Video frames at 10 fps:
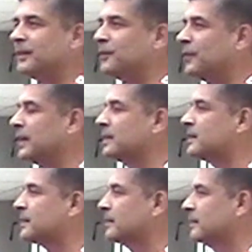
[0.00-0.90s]

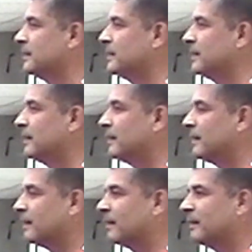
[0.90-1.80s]
Events,
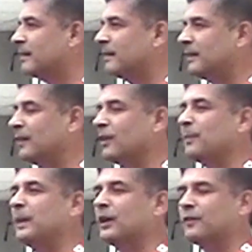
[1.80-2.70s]
development